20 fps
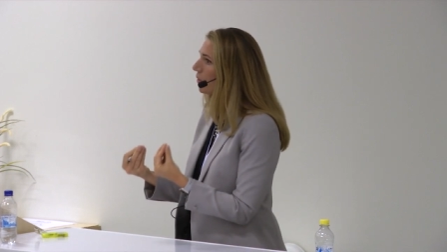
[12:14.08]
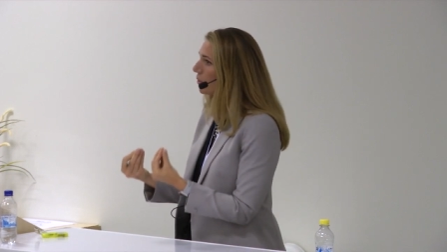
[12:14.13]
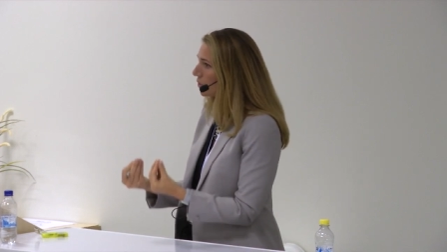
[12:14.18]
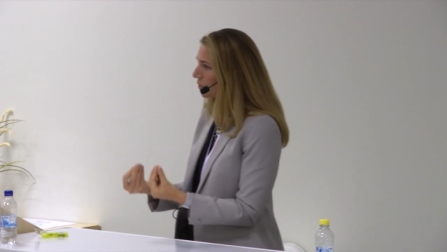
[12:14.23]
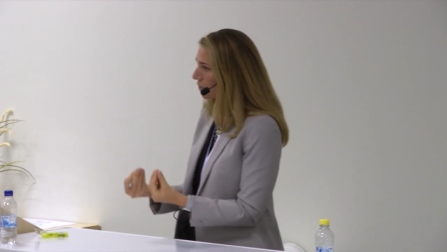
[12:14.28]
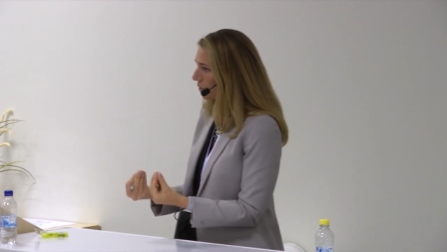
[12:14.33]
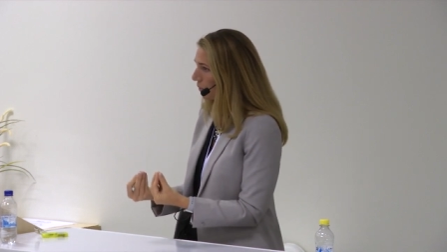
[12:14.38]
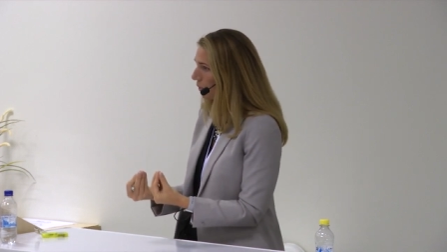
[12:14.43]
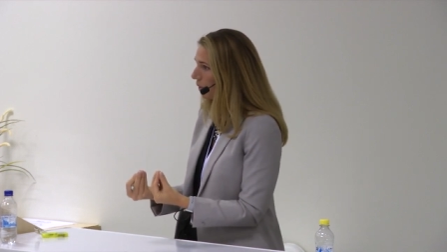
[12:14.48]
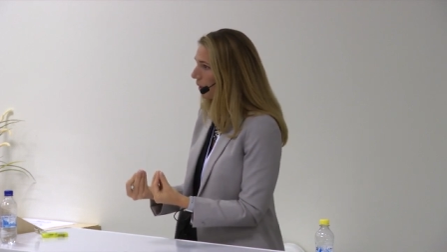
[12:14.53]
those
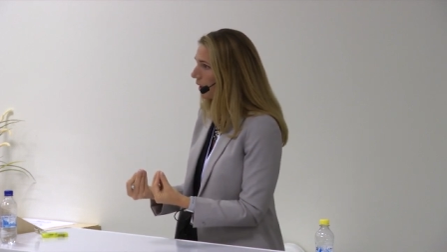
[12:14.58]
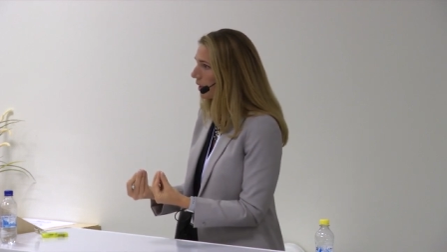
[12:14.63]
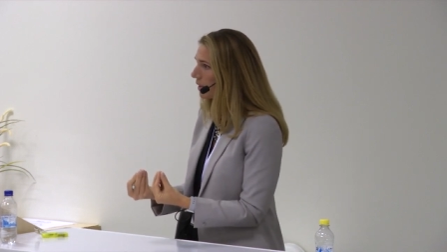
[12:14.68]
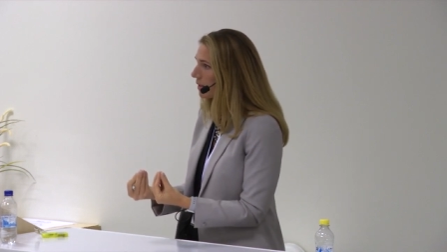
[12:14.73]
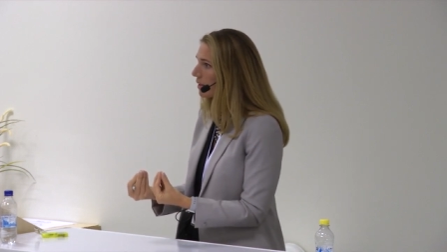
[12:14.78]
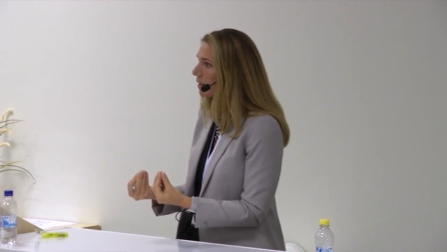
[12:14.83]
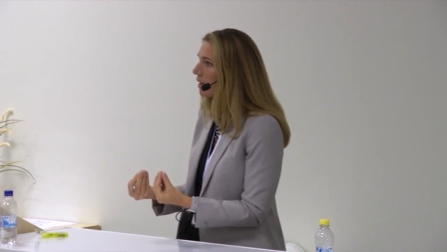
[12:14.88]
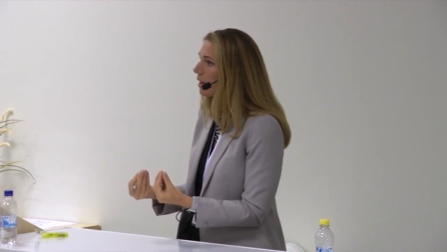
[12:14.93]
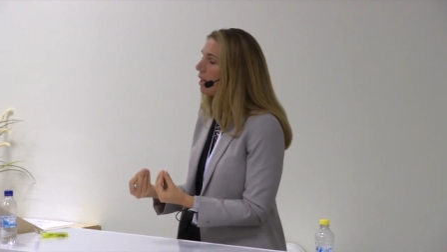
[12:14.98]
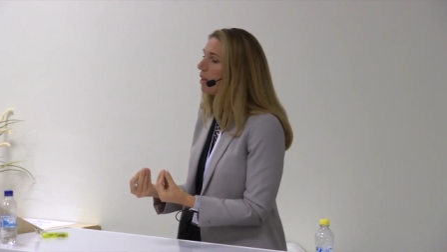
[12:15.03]

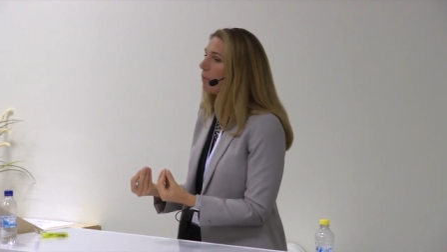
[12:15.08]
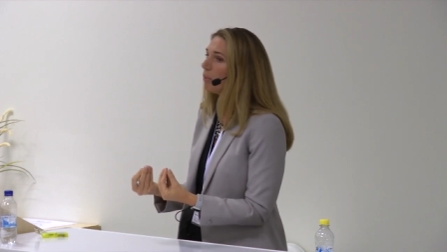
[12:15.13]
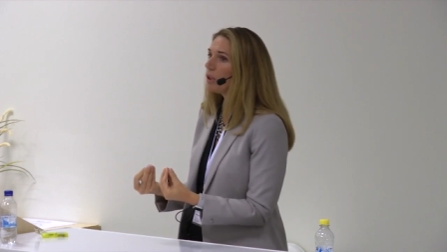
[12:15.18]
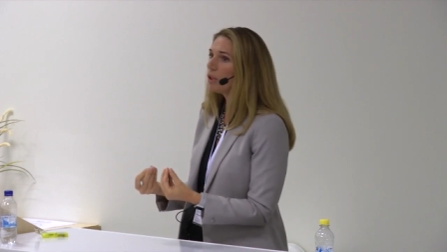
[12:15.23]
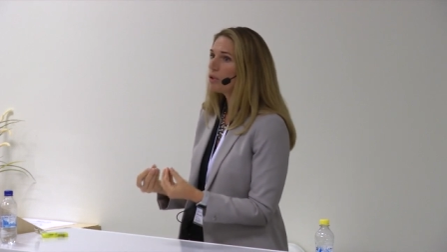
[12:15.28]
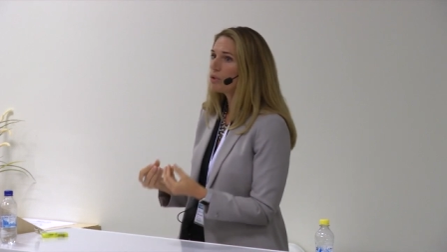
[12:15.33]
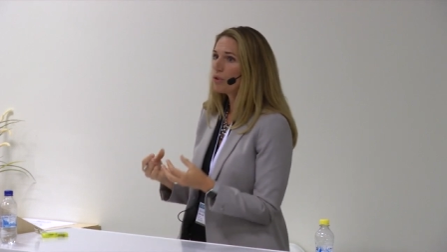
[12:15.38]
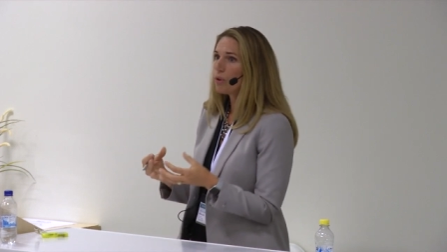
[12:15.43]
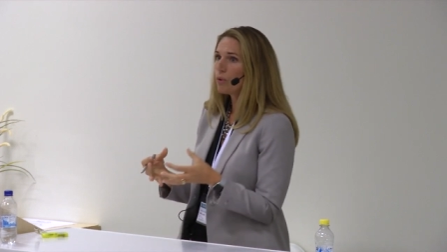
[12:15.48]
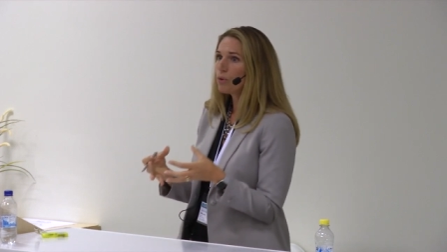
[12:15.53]
stories
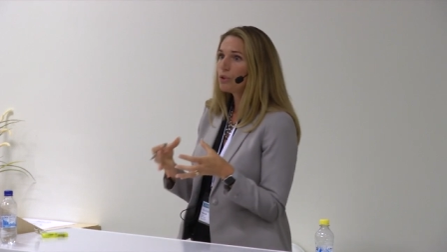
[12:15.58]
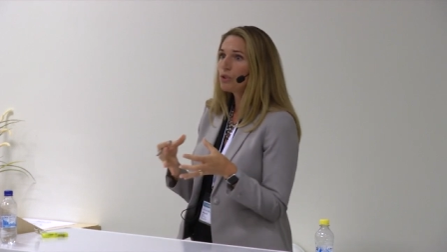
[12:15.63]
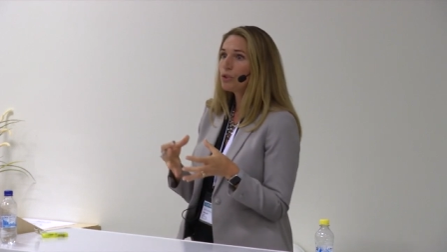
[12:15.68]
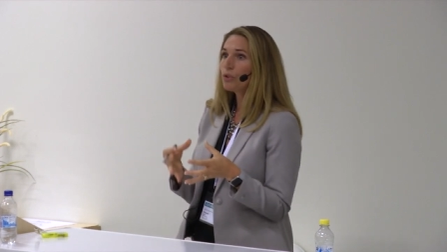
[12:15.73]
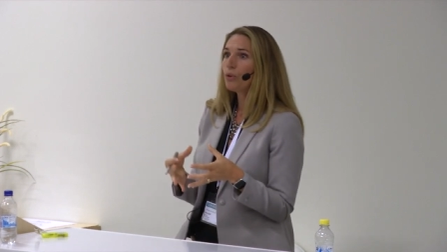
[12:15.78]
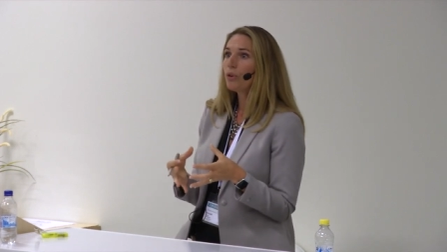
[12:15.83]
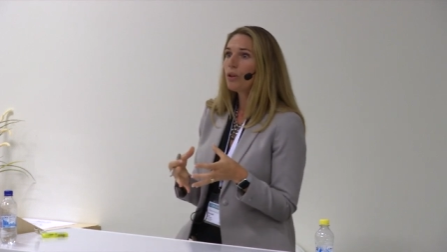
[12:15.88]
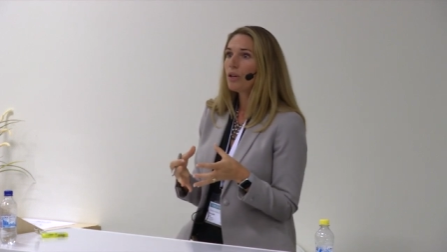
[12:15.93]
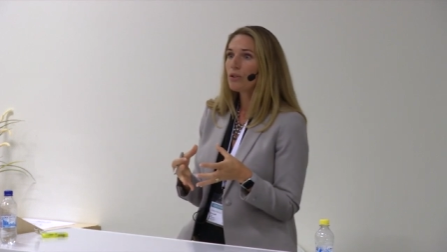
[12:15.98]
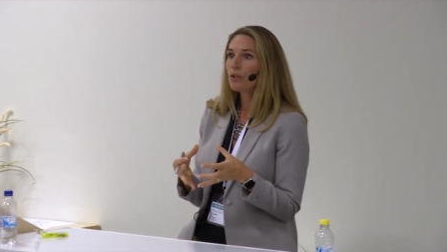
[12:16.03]
because those
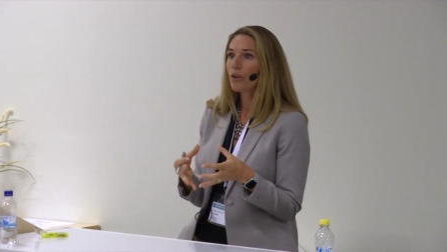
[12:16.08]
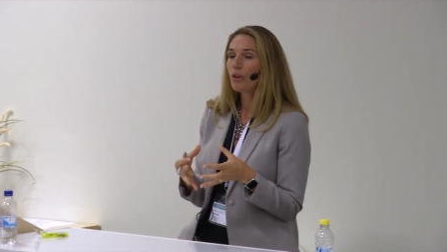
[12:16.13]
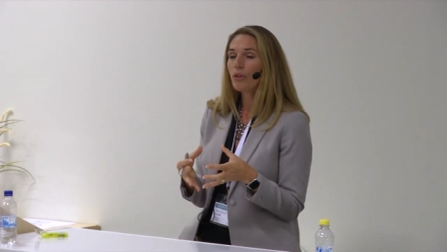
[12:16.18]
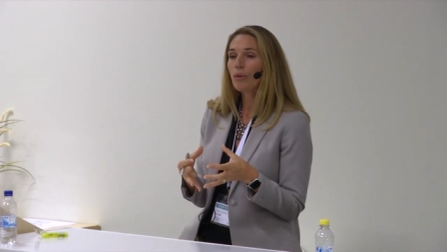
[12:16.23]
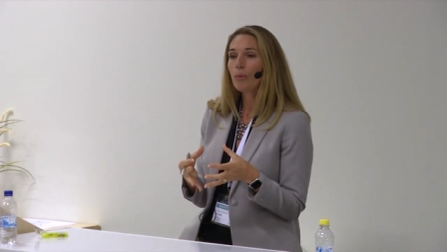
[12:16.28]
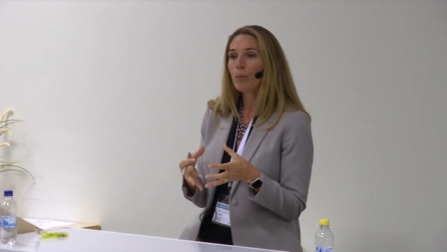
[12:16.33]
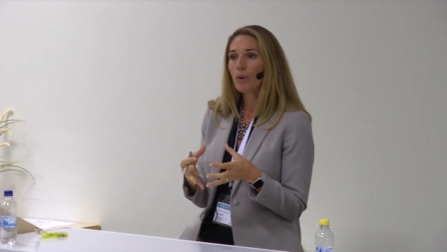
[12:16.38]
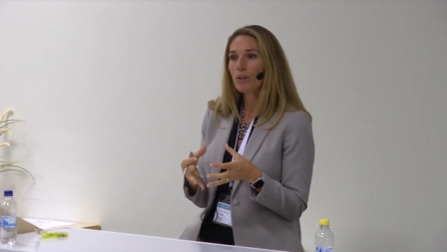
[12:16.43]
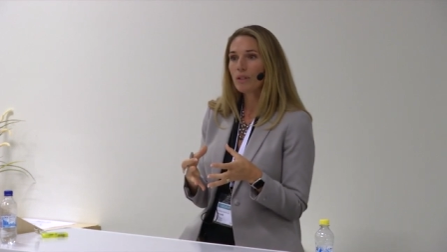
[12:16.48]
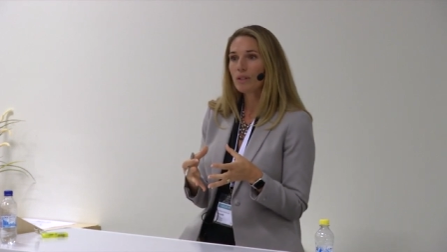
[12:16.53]
stories are
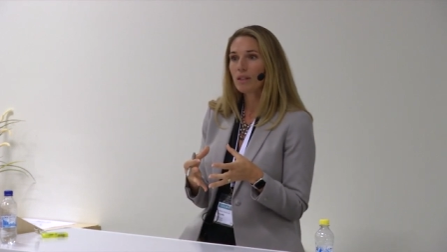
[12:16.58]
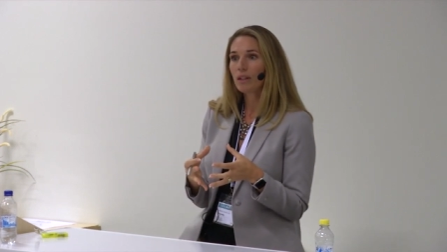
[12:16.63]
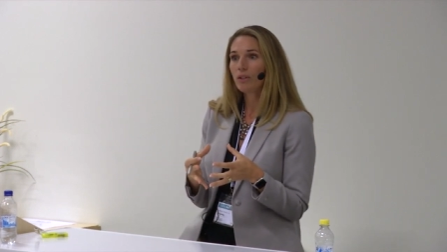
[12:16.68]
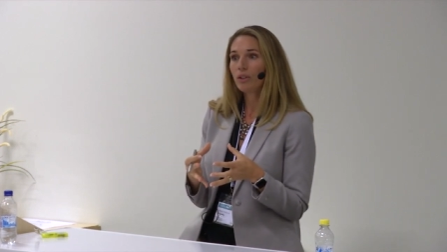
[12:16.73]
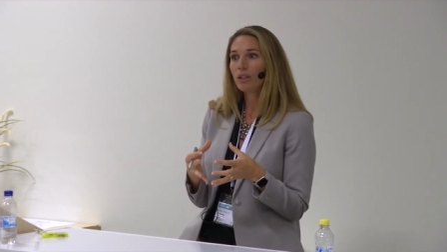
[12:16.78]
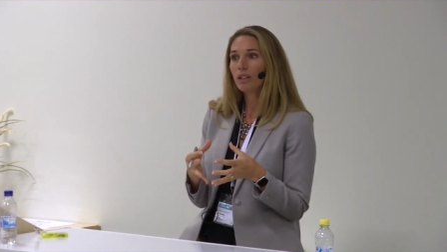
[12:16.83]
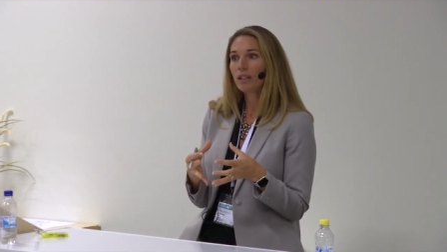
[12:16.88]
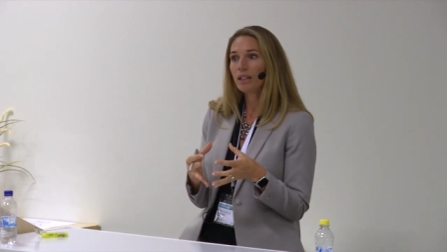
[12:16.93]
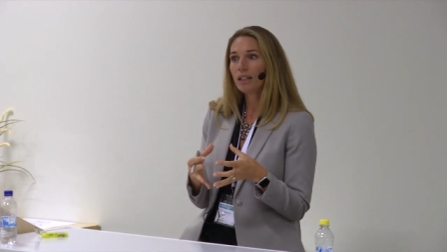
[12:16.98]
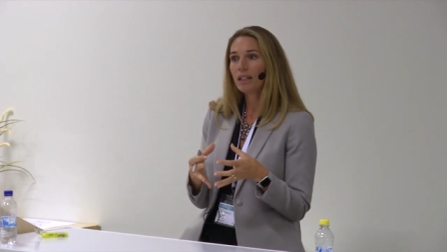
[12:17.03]
the ones that
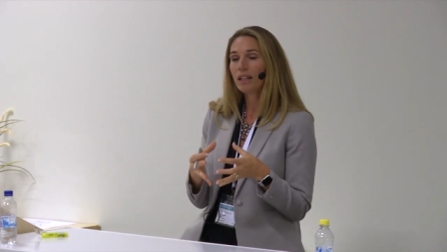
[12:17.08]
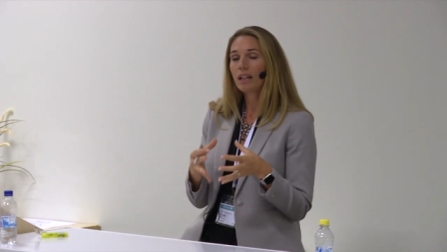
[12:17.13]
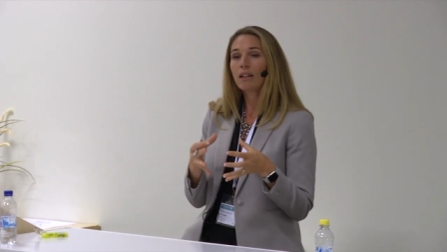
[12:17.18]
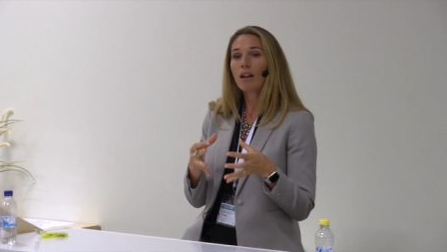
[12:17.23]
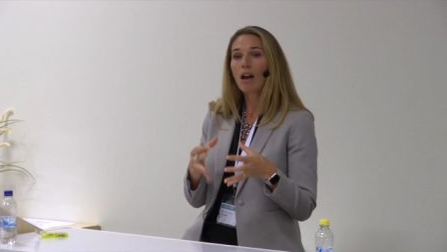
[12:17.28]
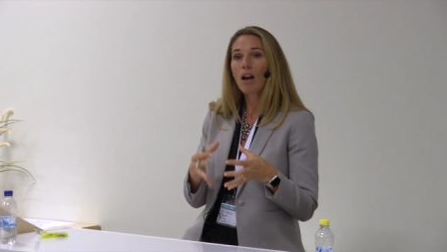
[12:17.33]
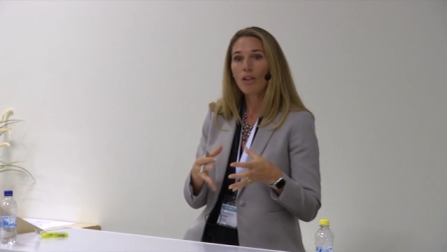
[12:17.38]
are going to get